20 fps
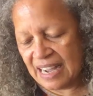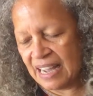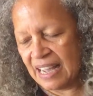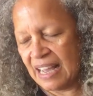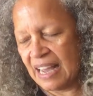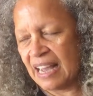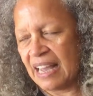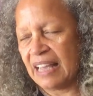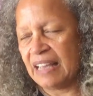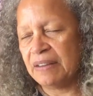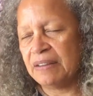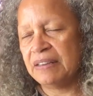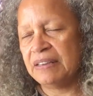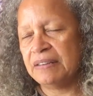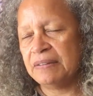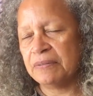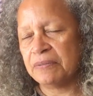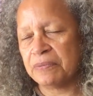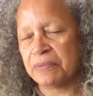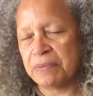I
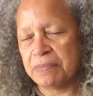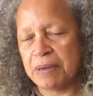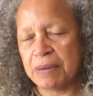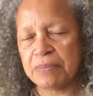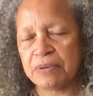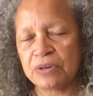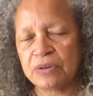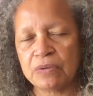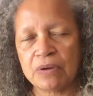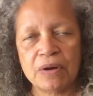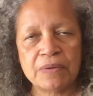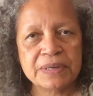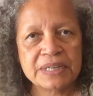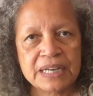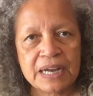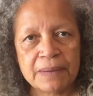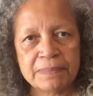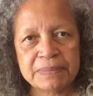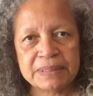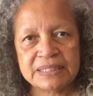remember growing
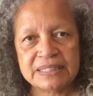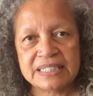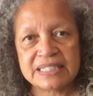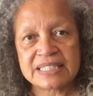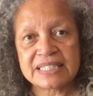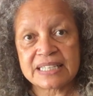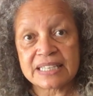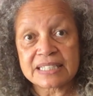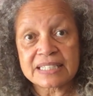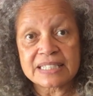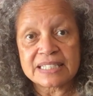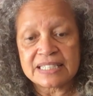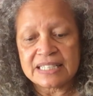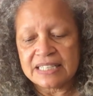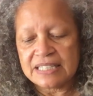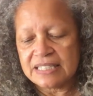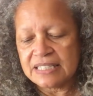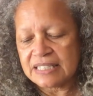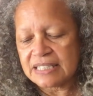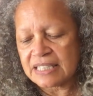up in the 60s,
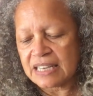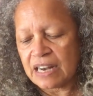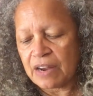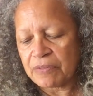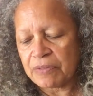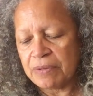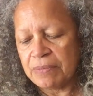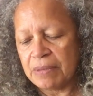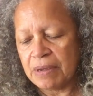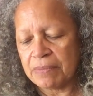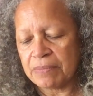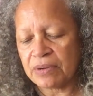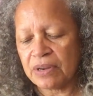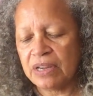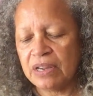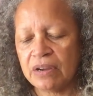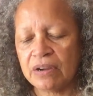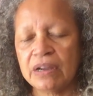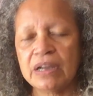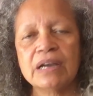and I remember
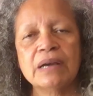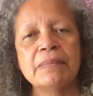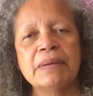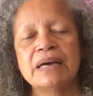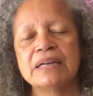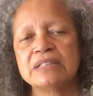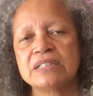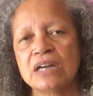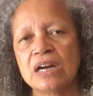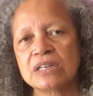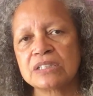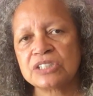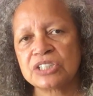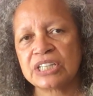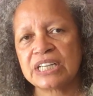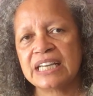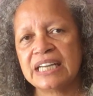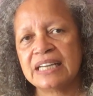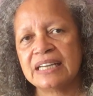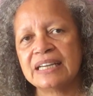hearing about Dr.
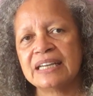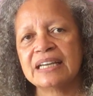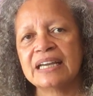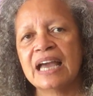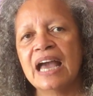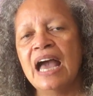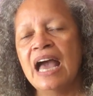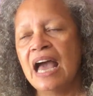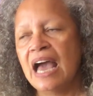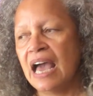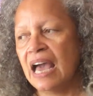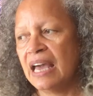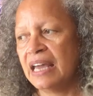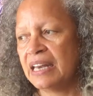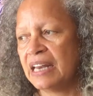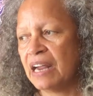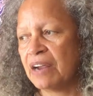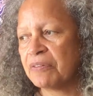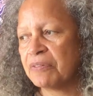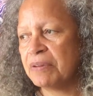King,
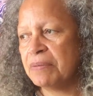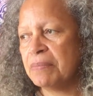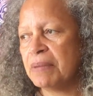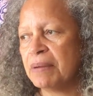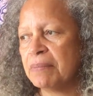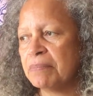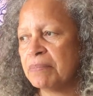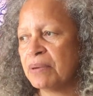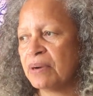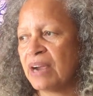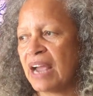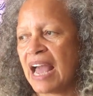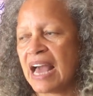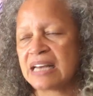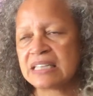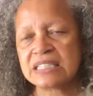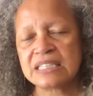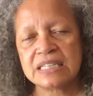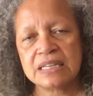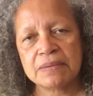and I remember
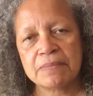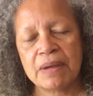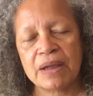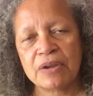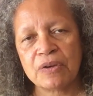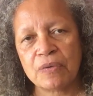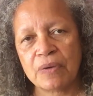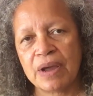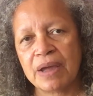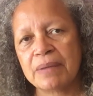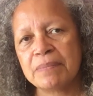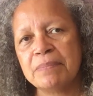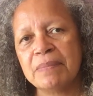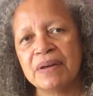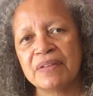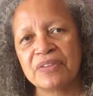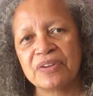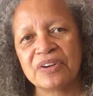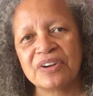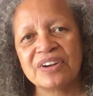asking my
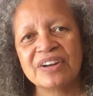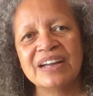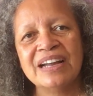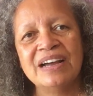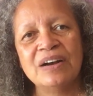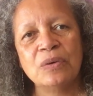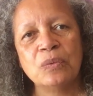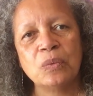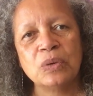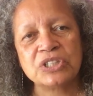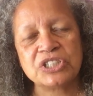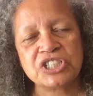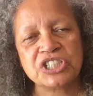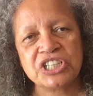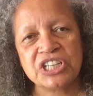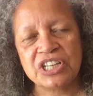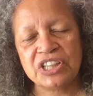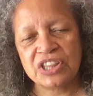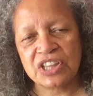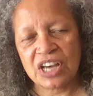grandmother what
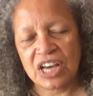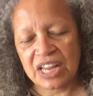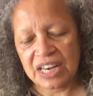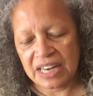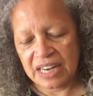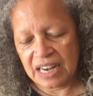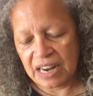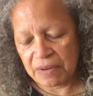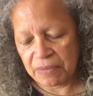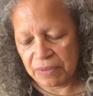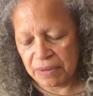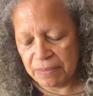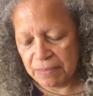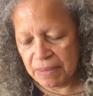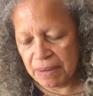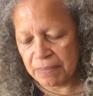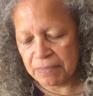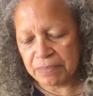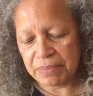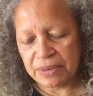she thought, and I
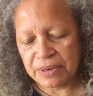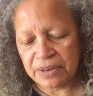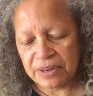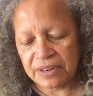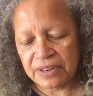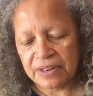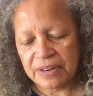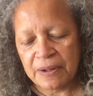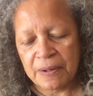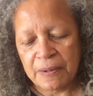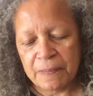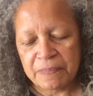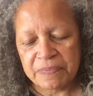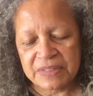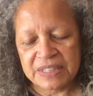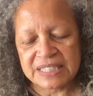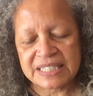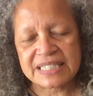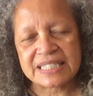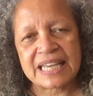remember
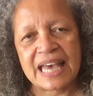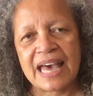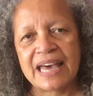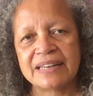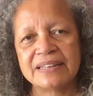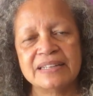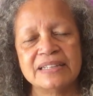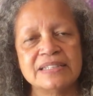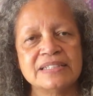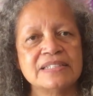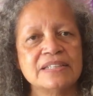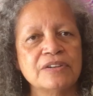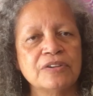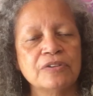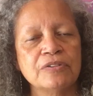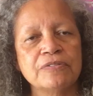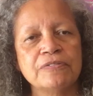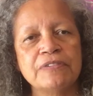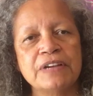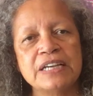the sadness in
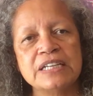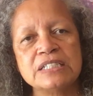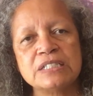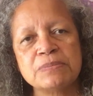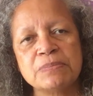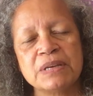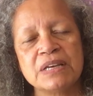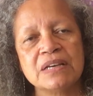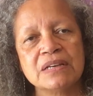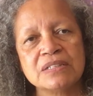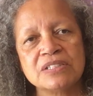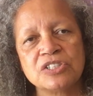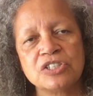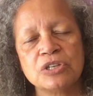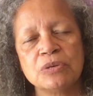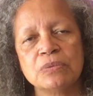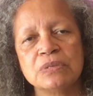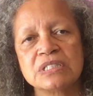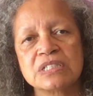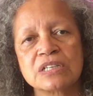her face because
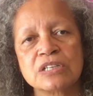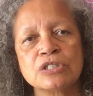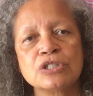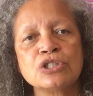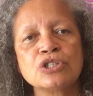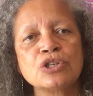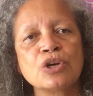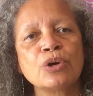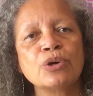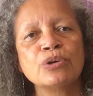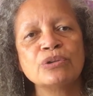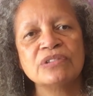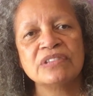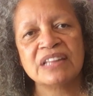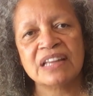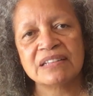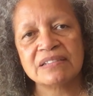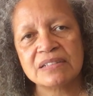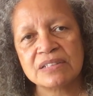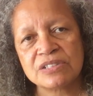she was concerned
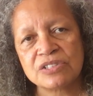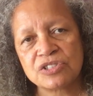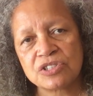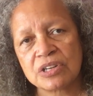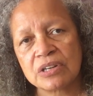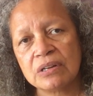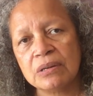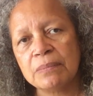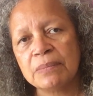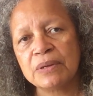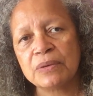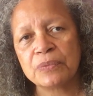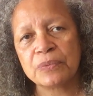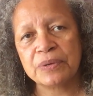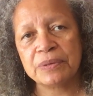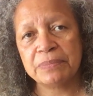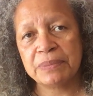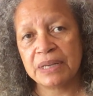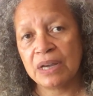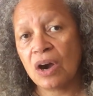that this gentleman
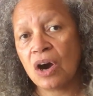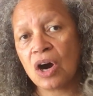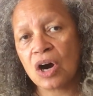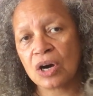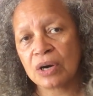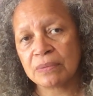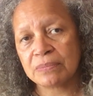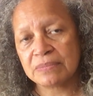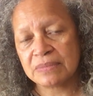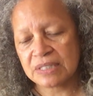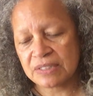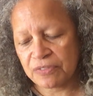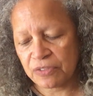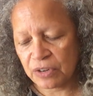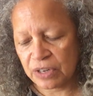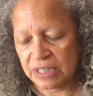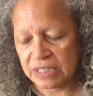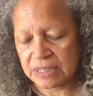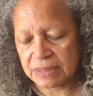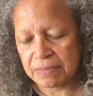would be harmed for
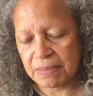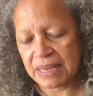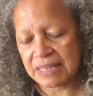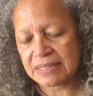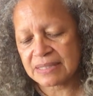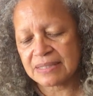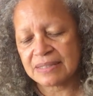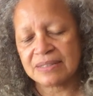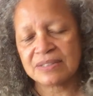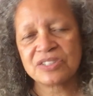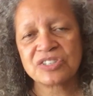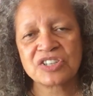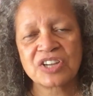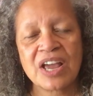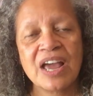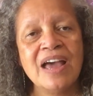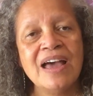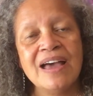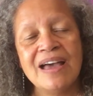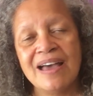his message,
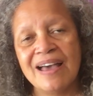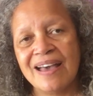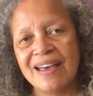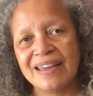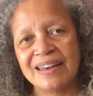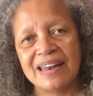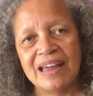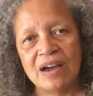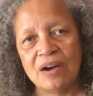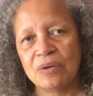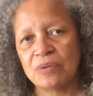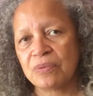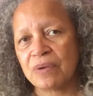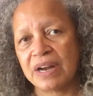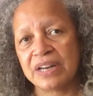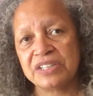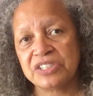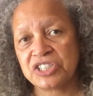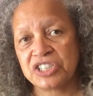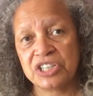and how
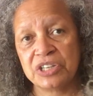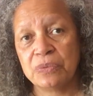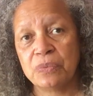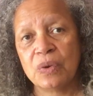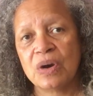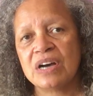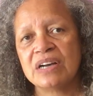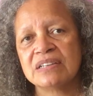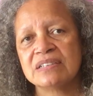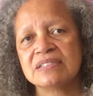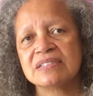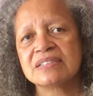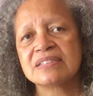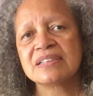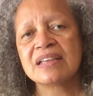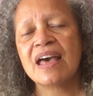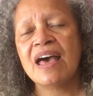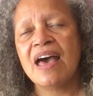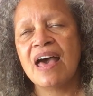right she was.